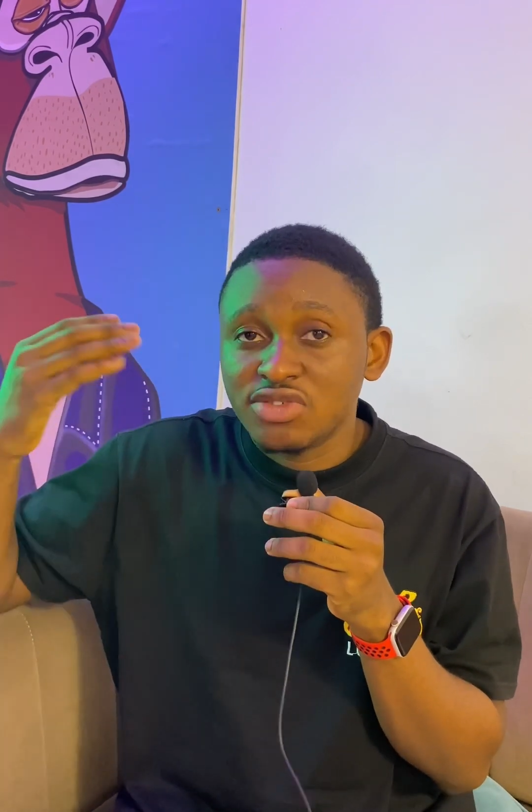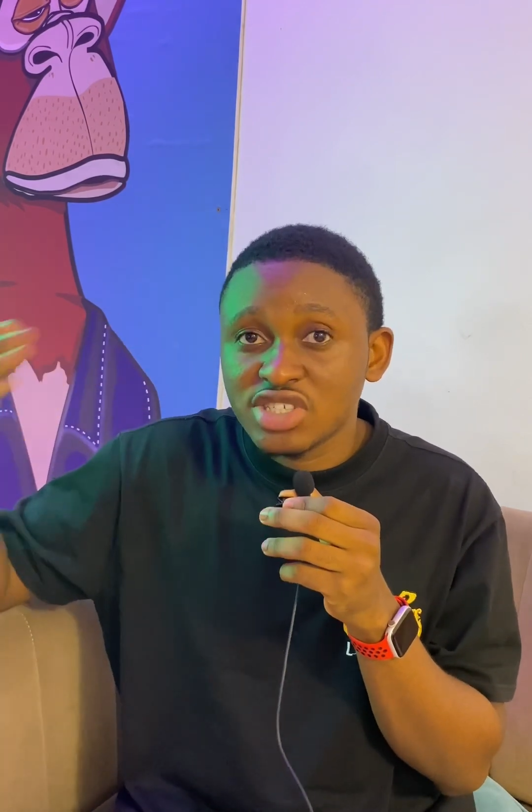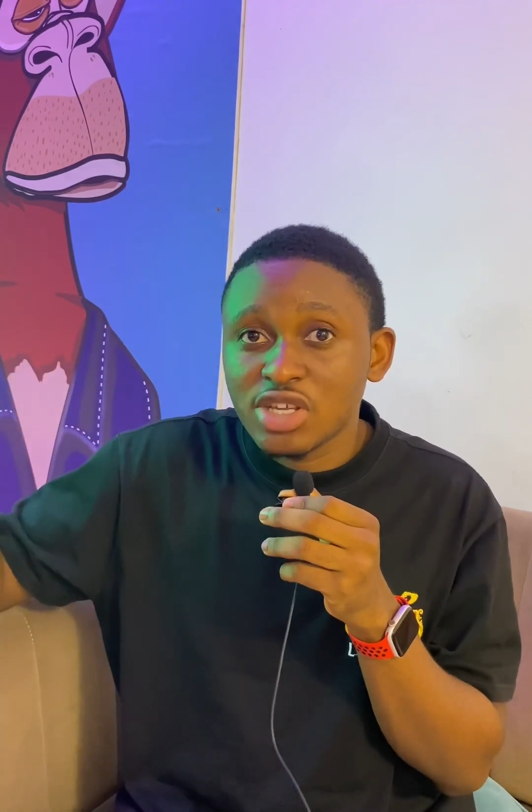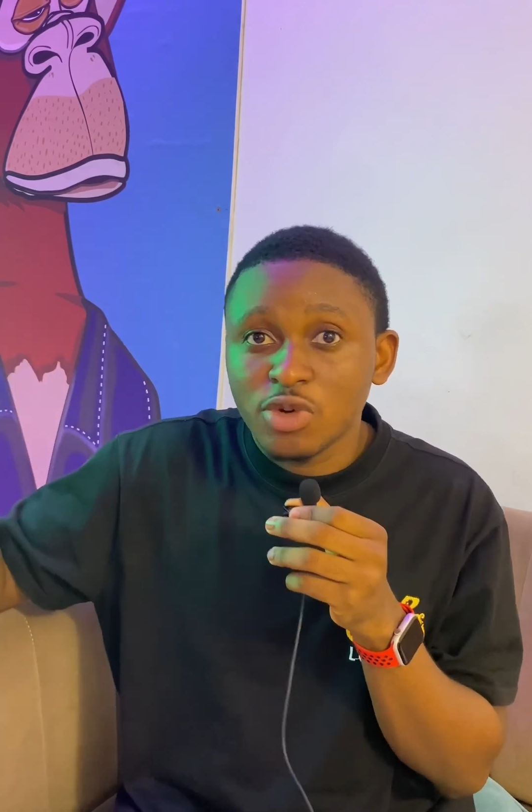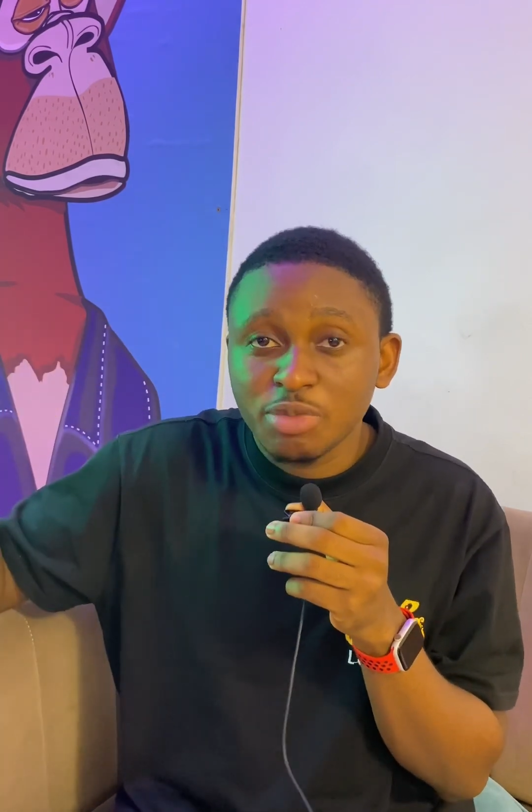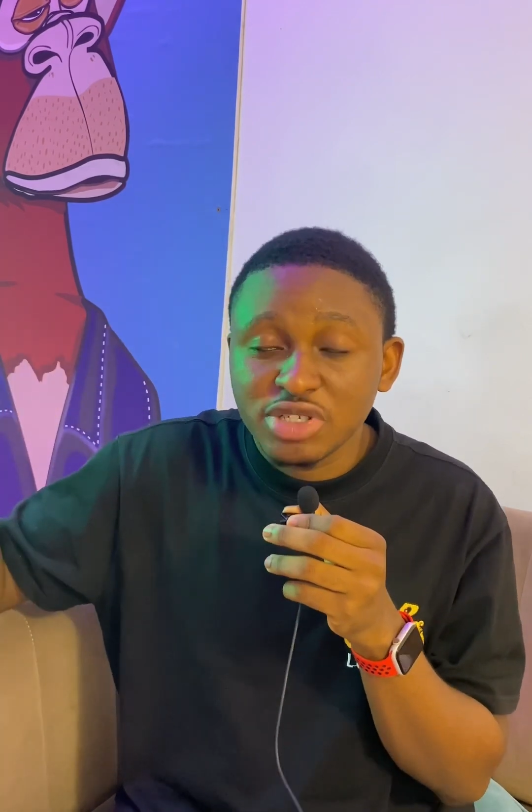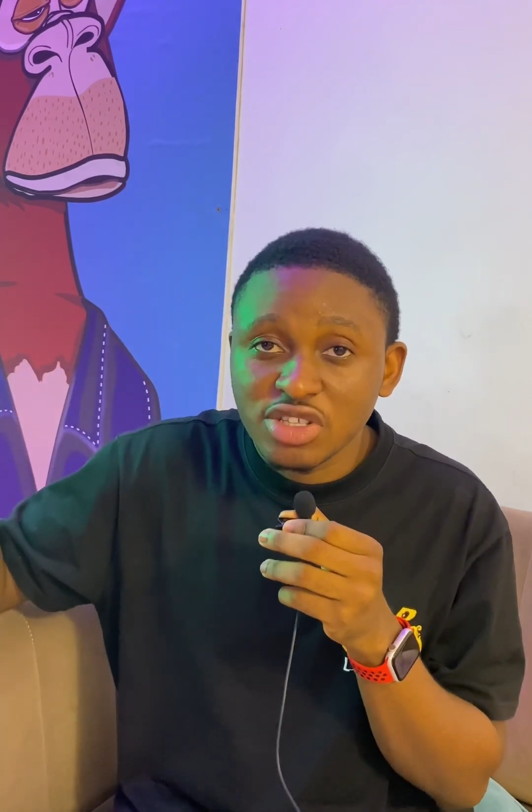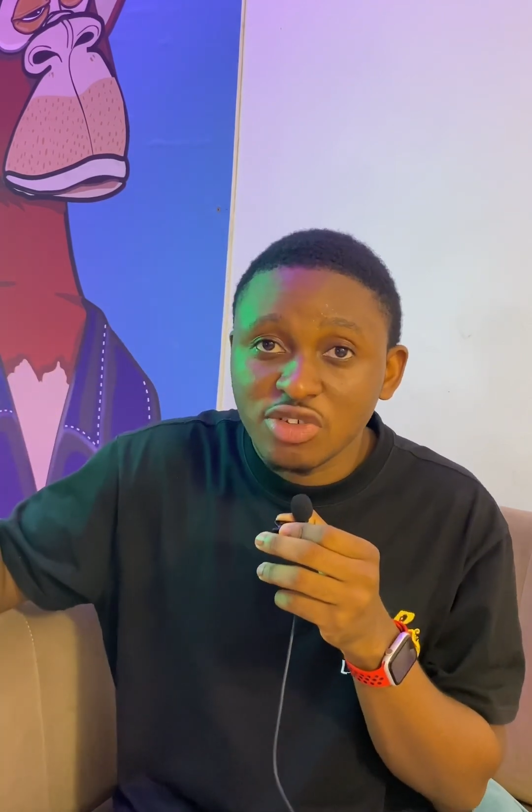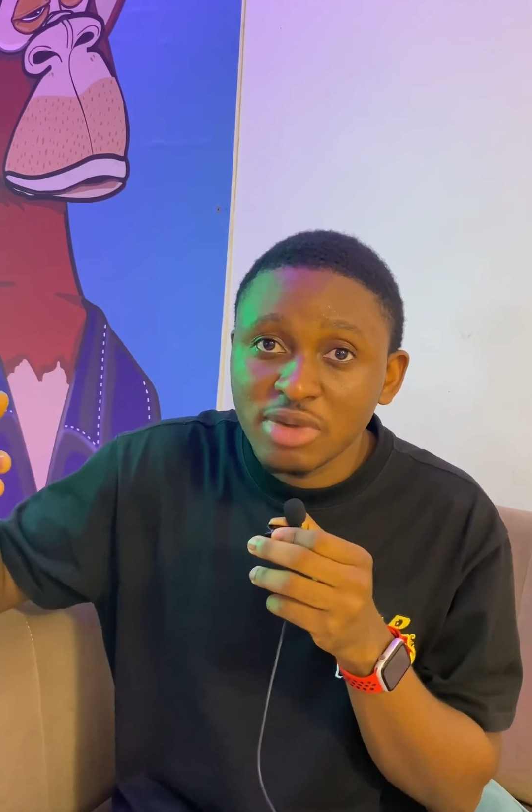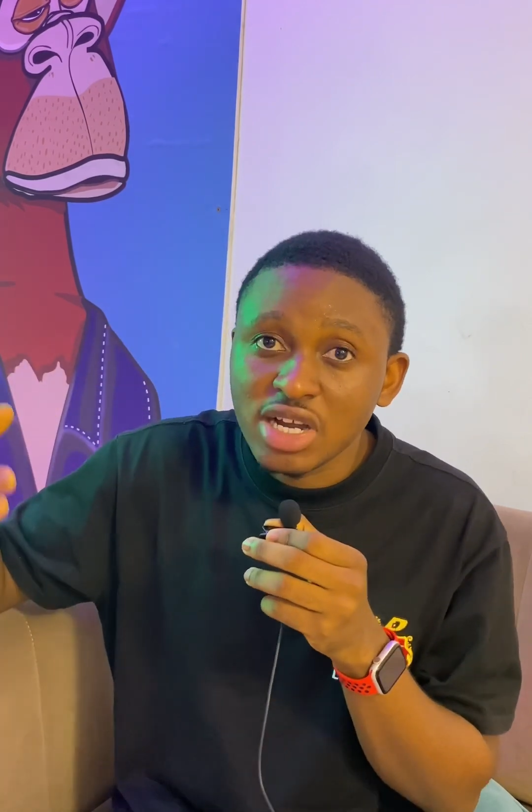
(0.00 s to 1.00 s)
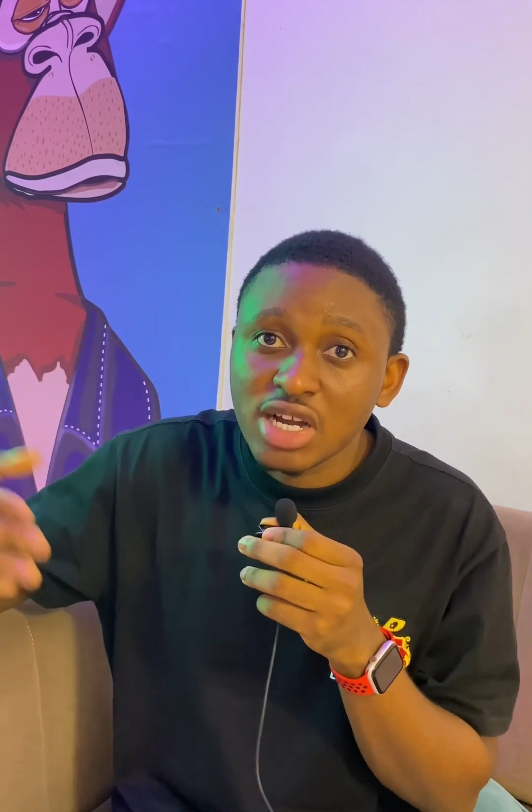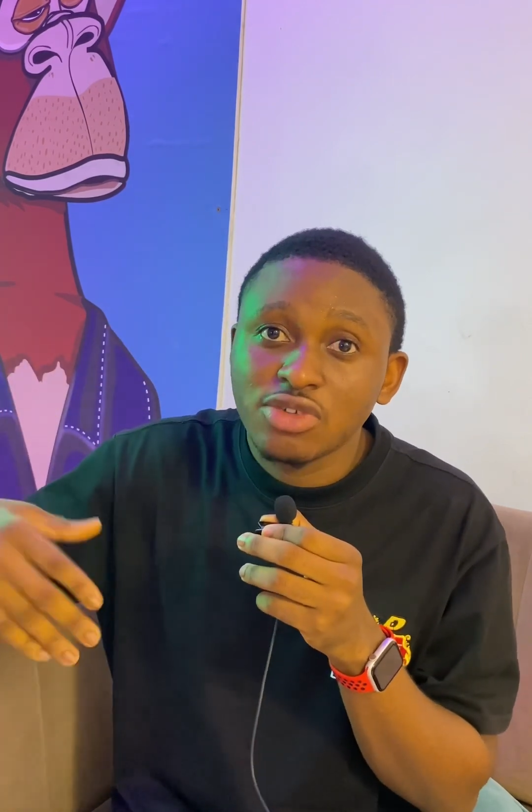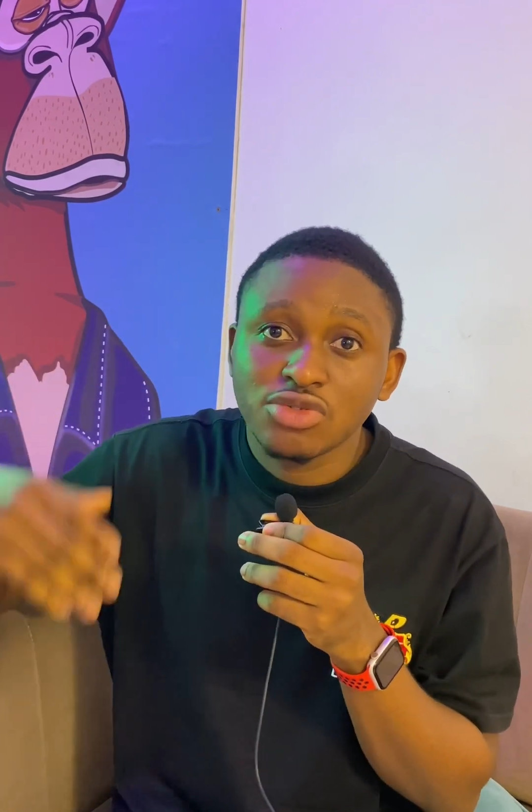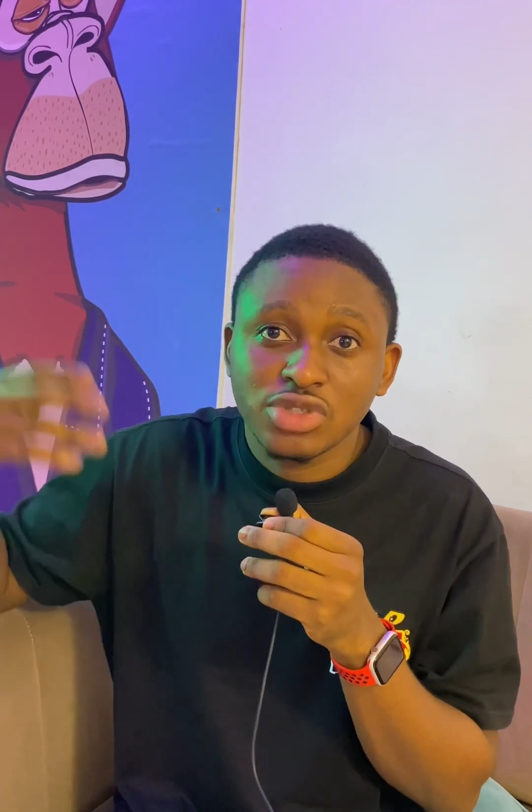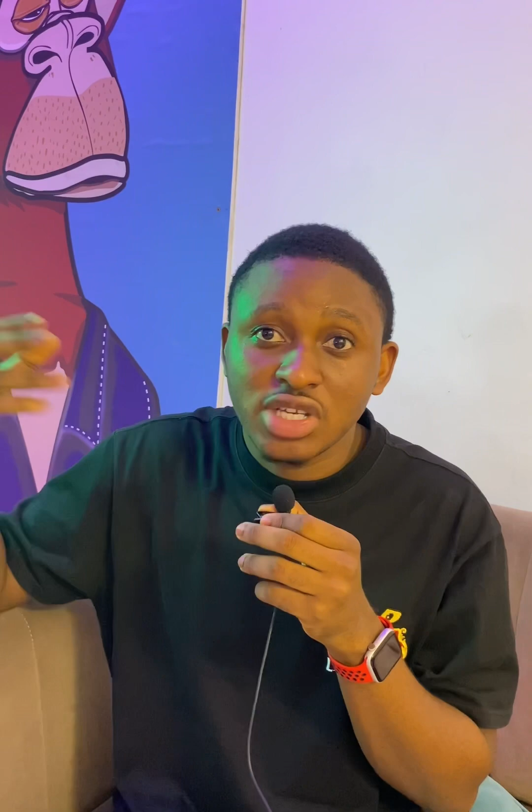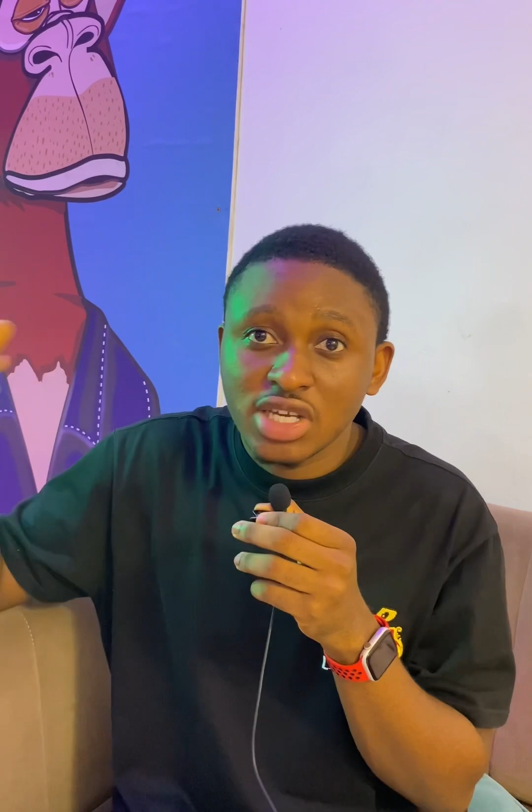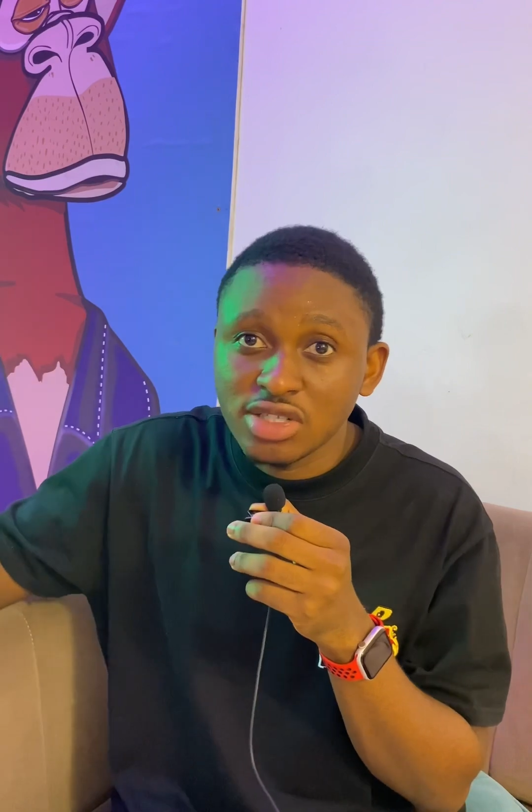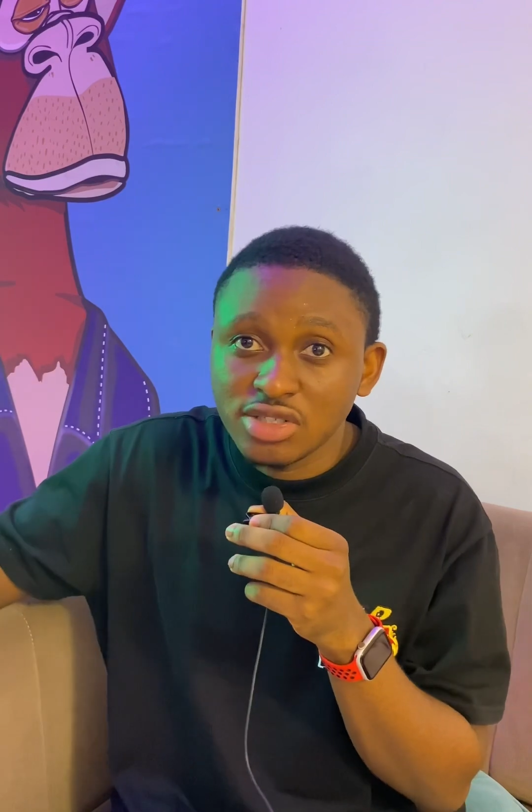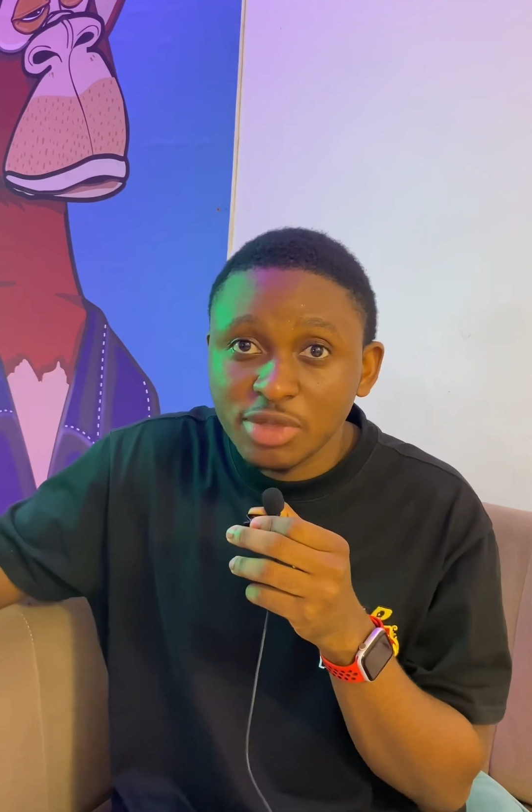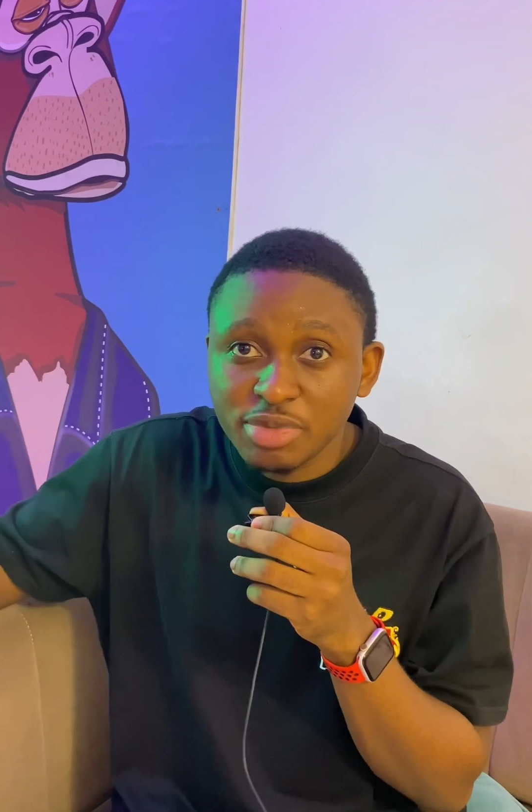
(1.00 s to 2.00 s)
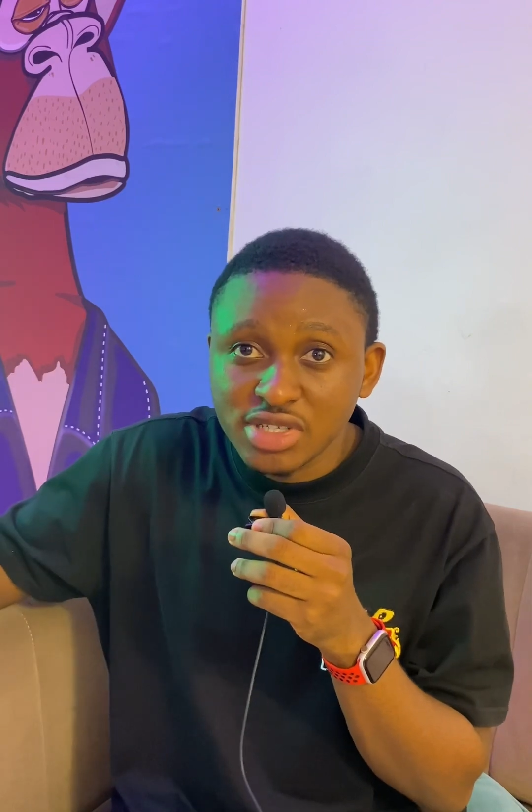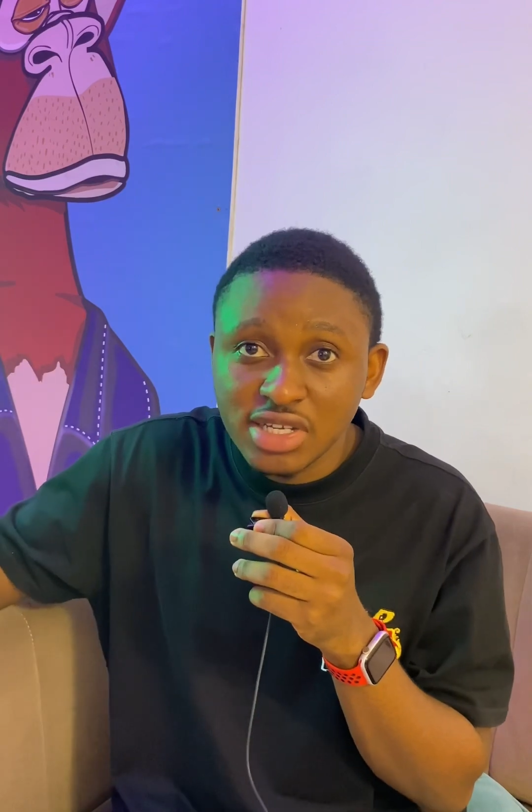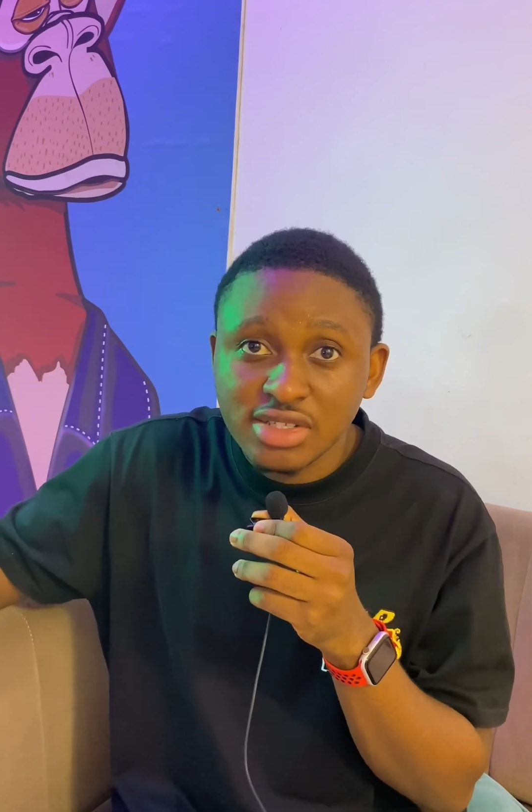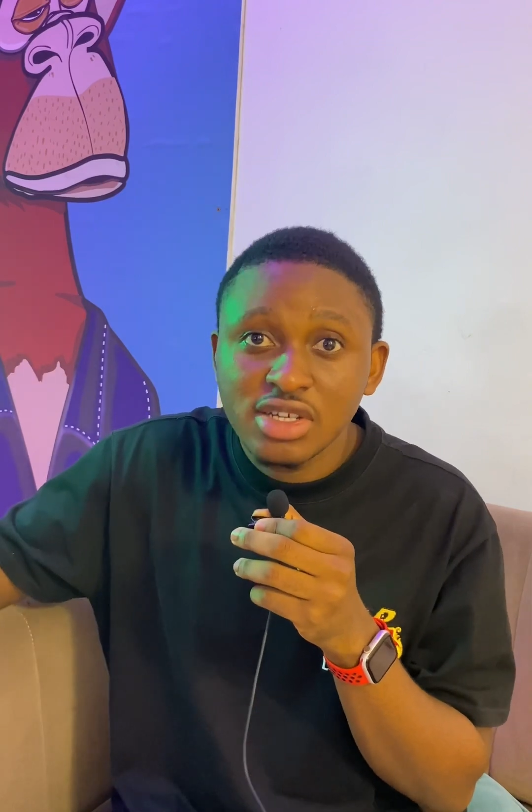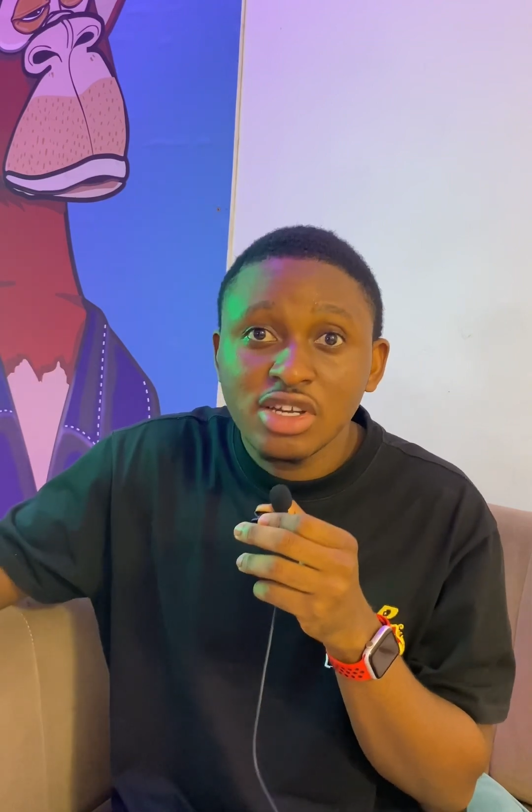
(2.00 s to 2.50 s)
risk a 1% of my account to target a 3%